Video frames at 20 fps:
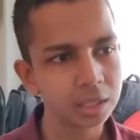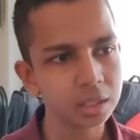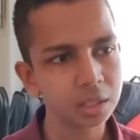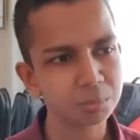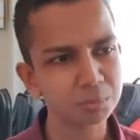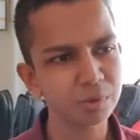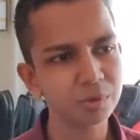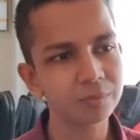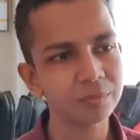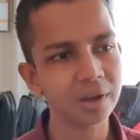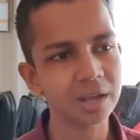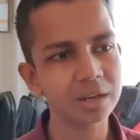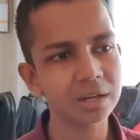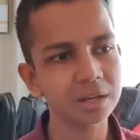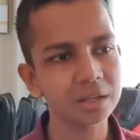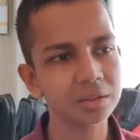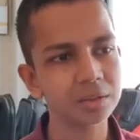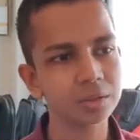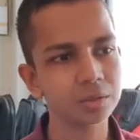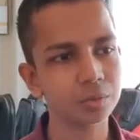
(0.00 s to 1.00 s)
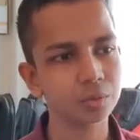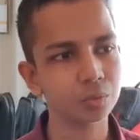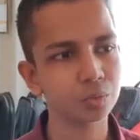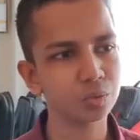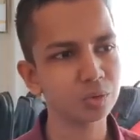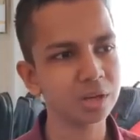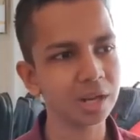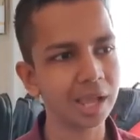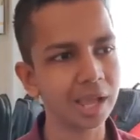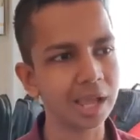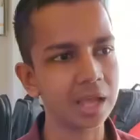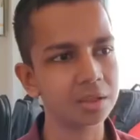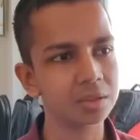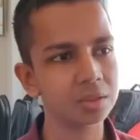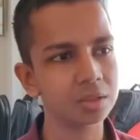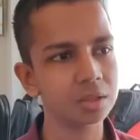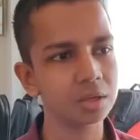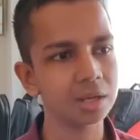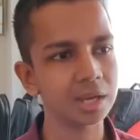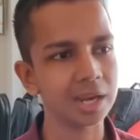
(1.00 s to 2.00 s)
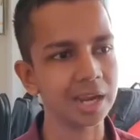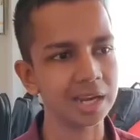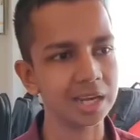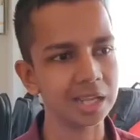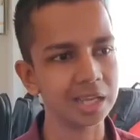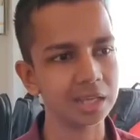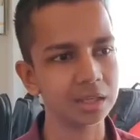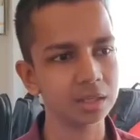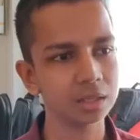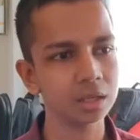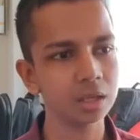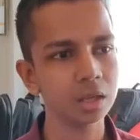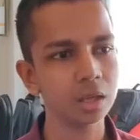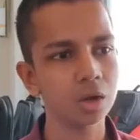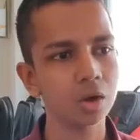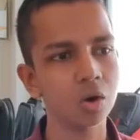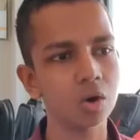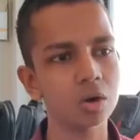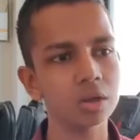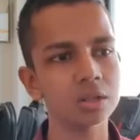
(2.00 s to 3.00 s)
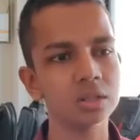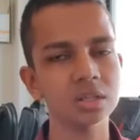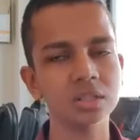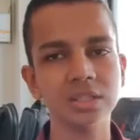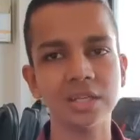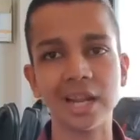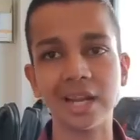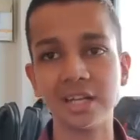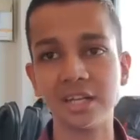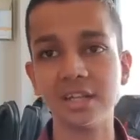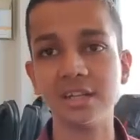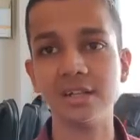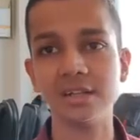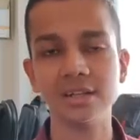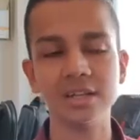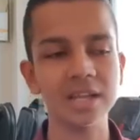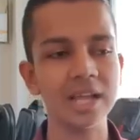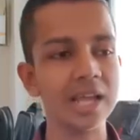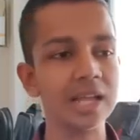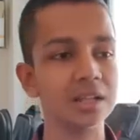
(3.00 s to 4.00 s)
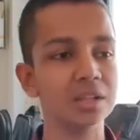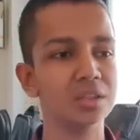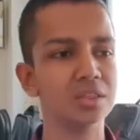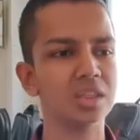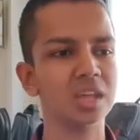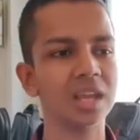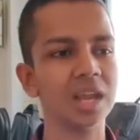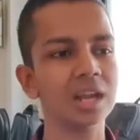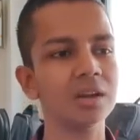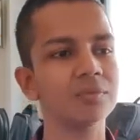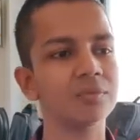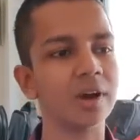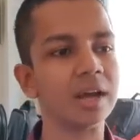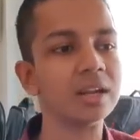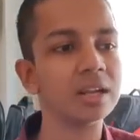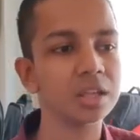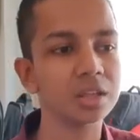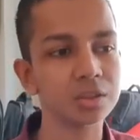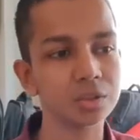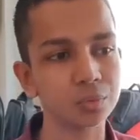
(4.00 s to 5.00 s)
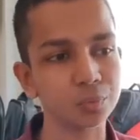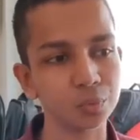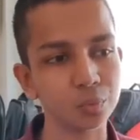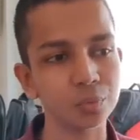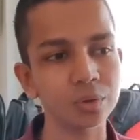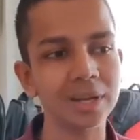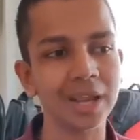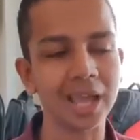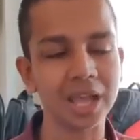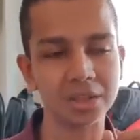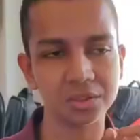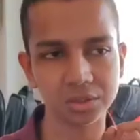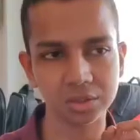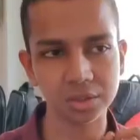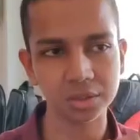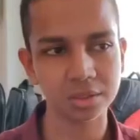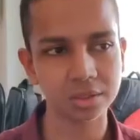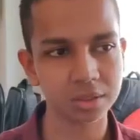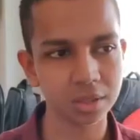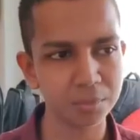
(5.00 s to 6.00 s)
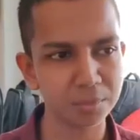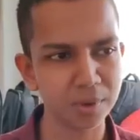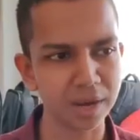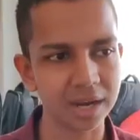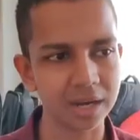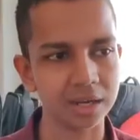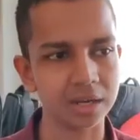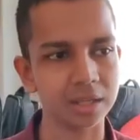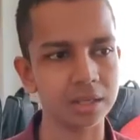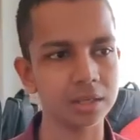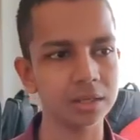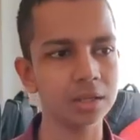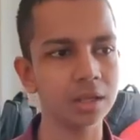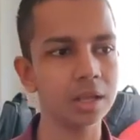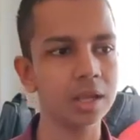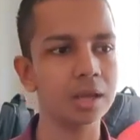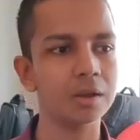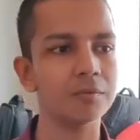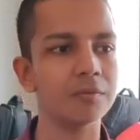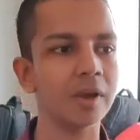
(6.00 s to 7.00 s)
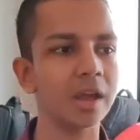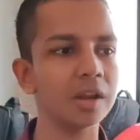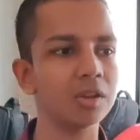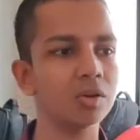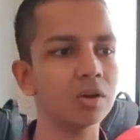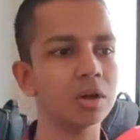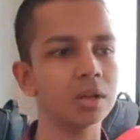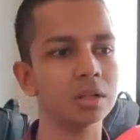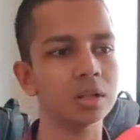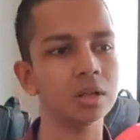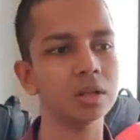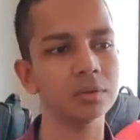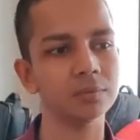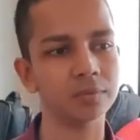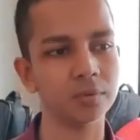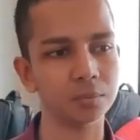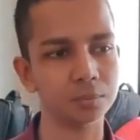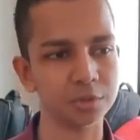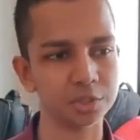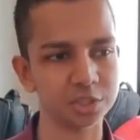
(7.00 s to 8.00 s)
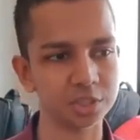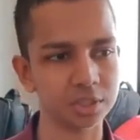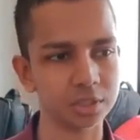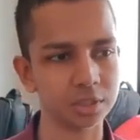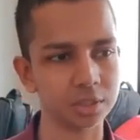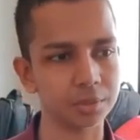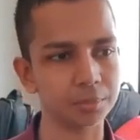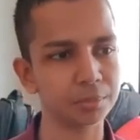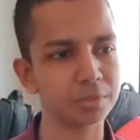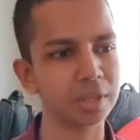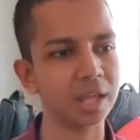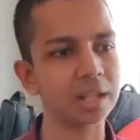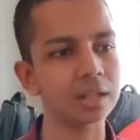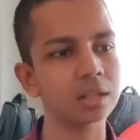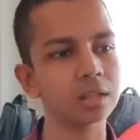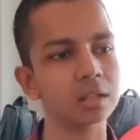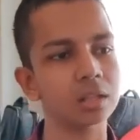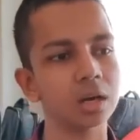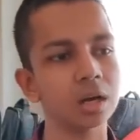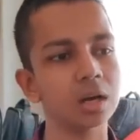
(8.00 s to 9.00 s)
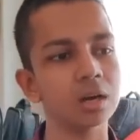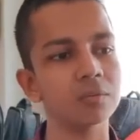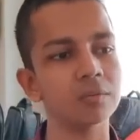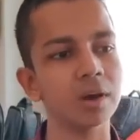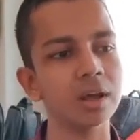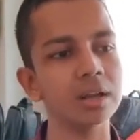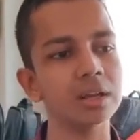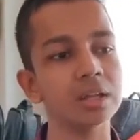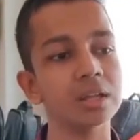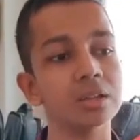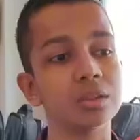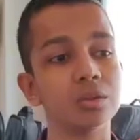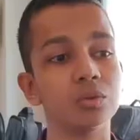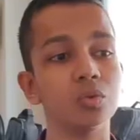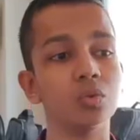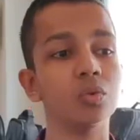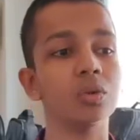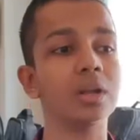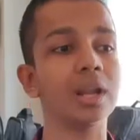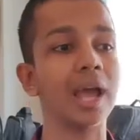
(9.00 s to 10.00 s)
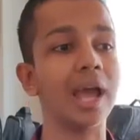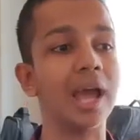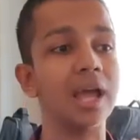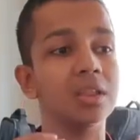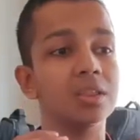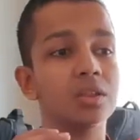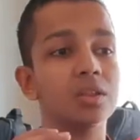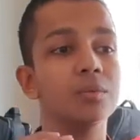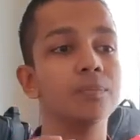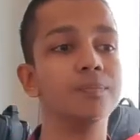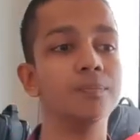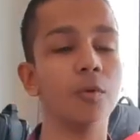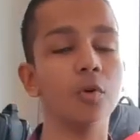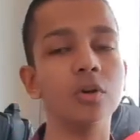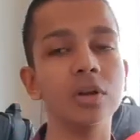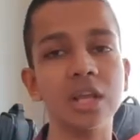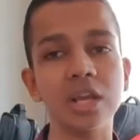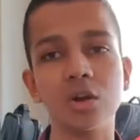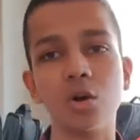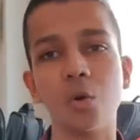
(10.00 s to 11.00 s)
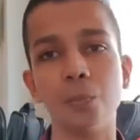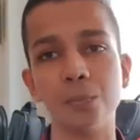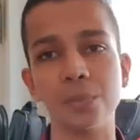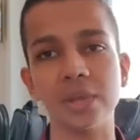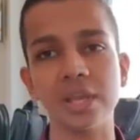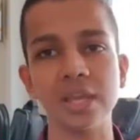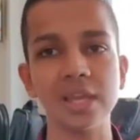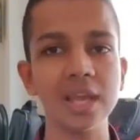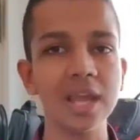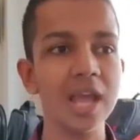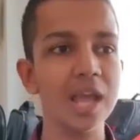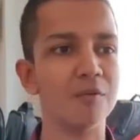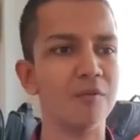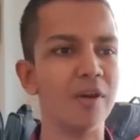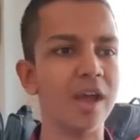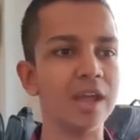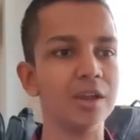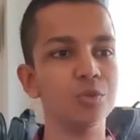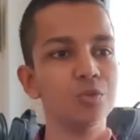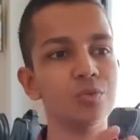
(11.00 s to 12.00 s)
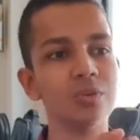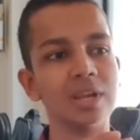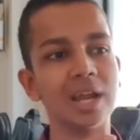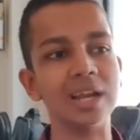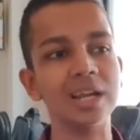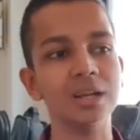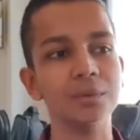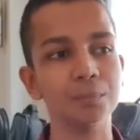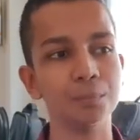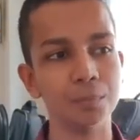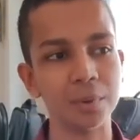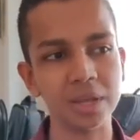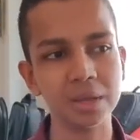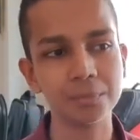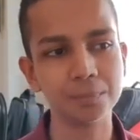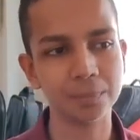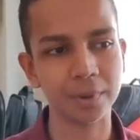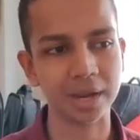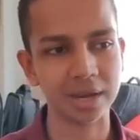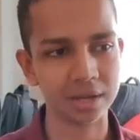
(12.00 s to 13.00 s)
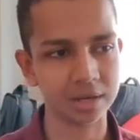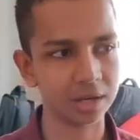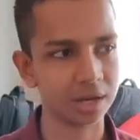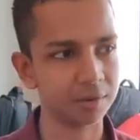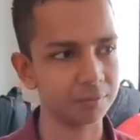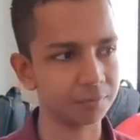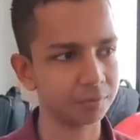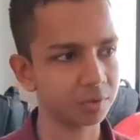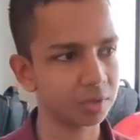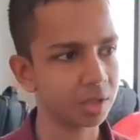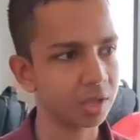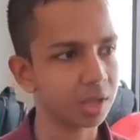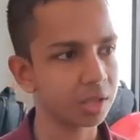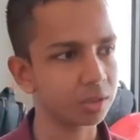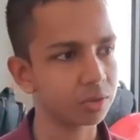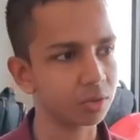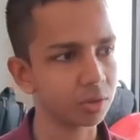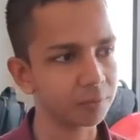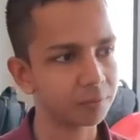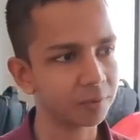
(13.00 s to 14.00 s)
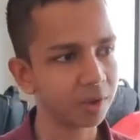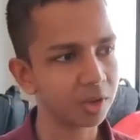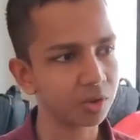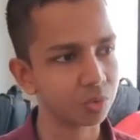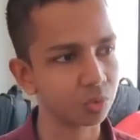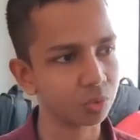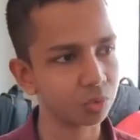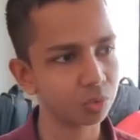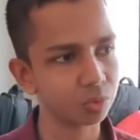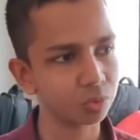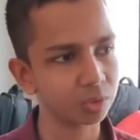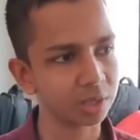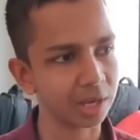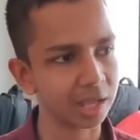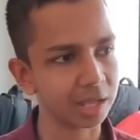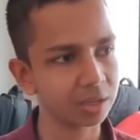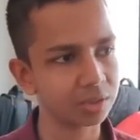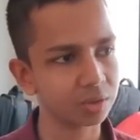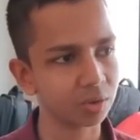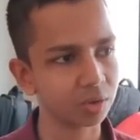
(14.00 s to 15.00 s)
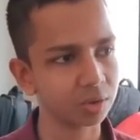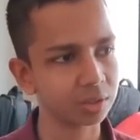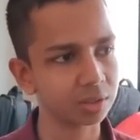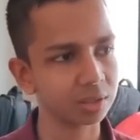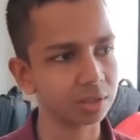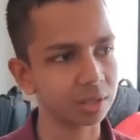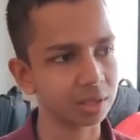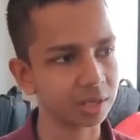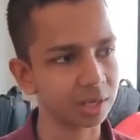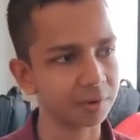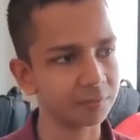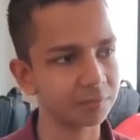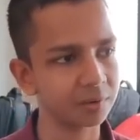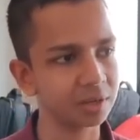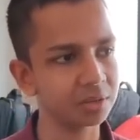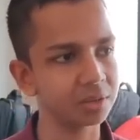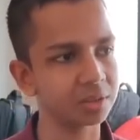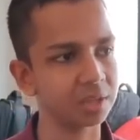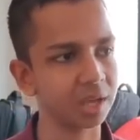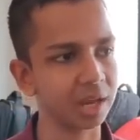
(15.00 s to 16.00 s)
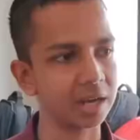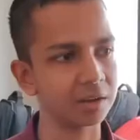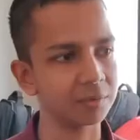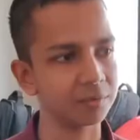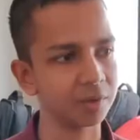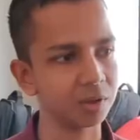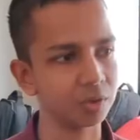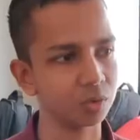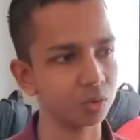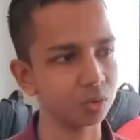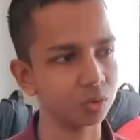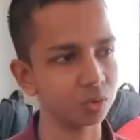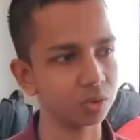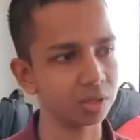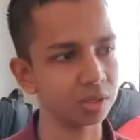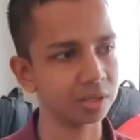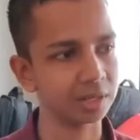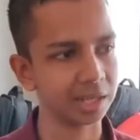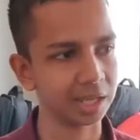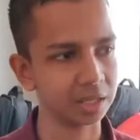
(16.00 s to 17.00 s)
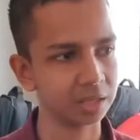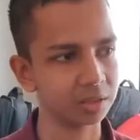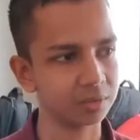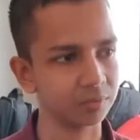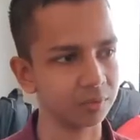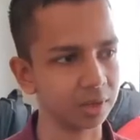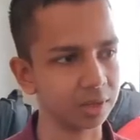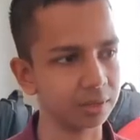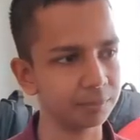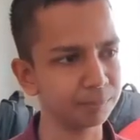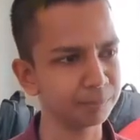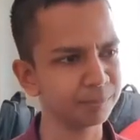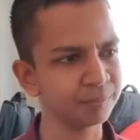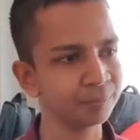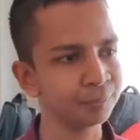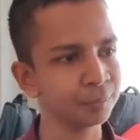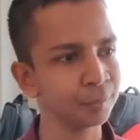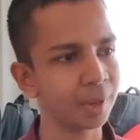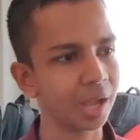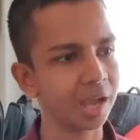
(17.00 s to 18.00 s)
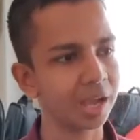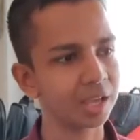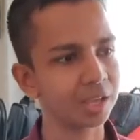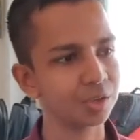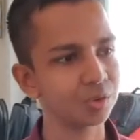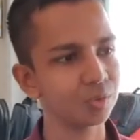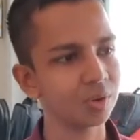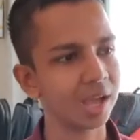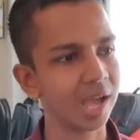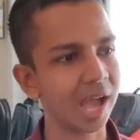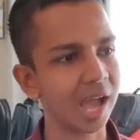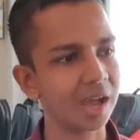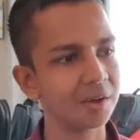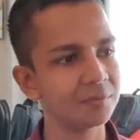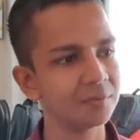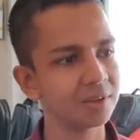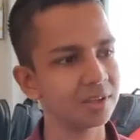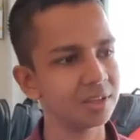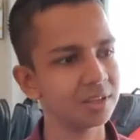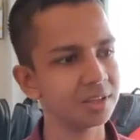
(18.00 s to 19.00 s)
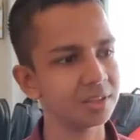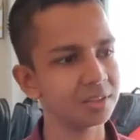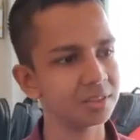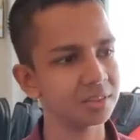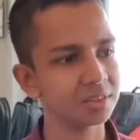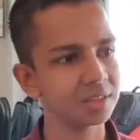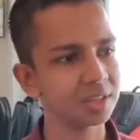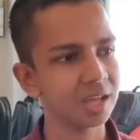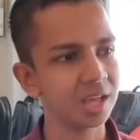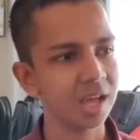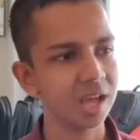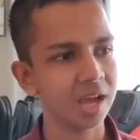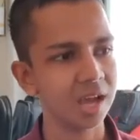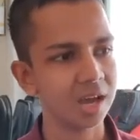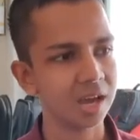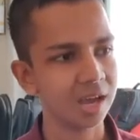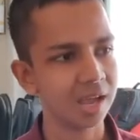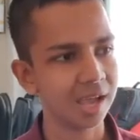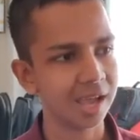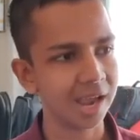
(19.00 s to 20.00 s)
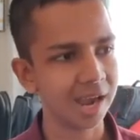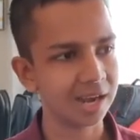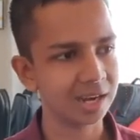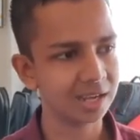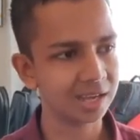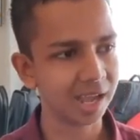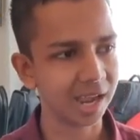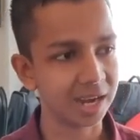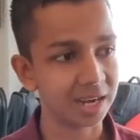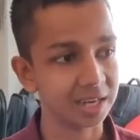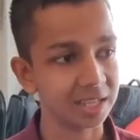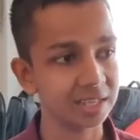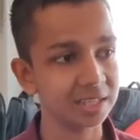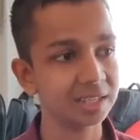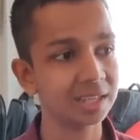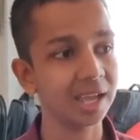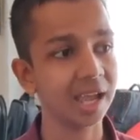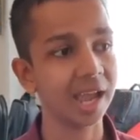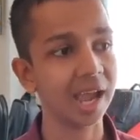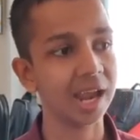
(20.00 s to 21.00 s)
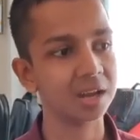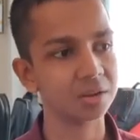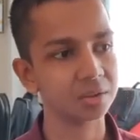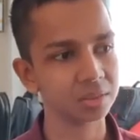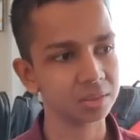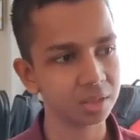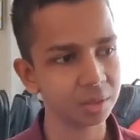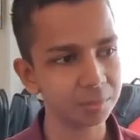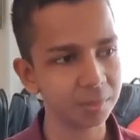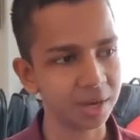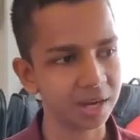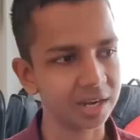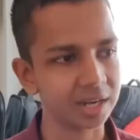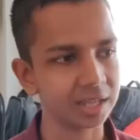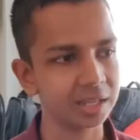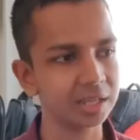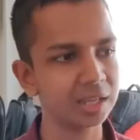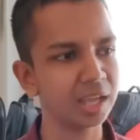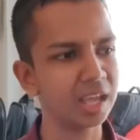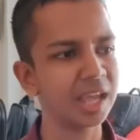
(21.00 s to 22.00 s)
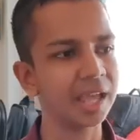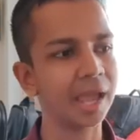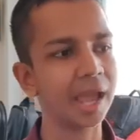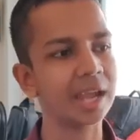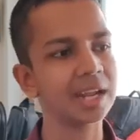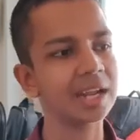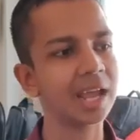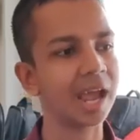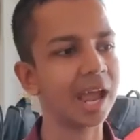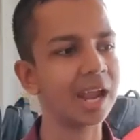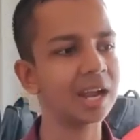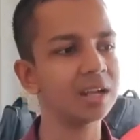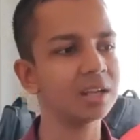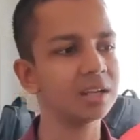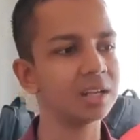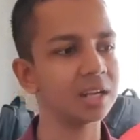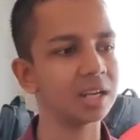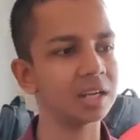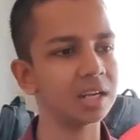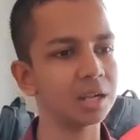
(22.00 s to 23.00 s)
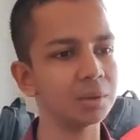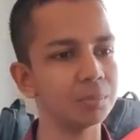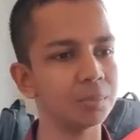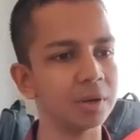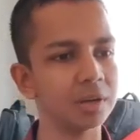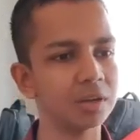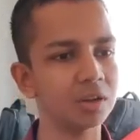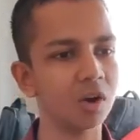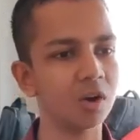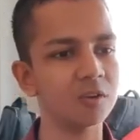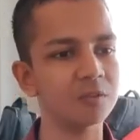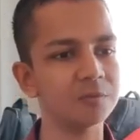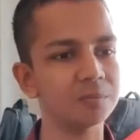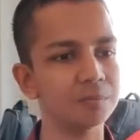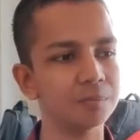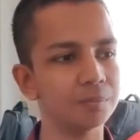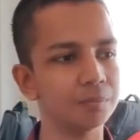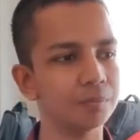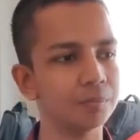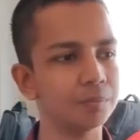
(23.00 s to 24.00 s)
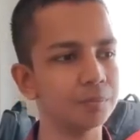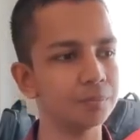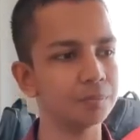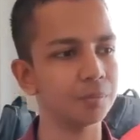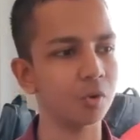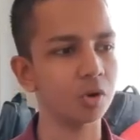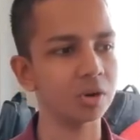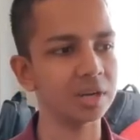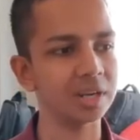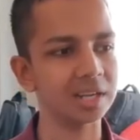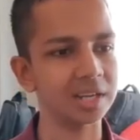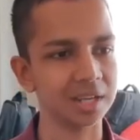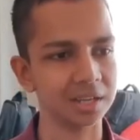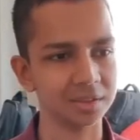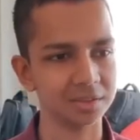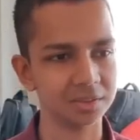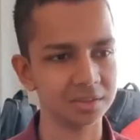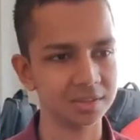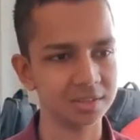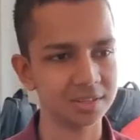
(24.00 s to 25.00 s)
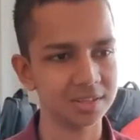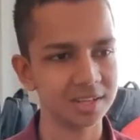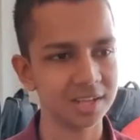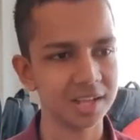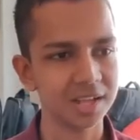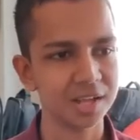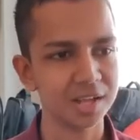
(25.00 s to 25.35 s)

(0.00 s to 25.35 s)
The number one is known as the heading or the title. The second one is known as the subheading, where your other information comes. And the third one is known as the body copy, where you write big paragraph. So if I go to text on the left side, if I go to the text one, you have is add a heading, add a subheading, and add a little bit of body text.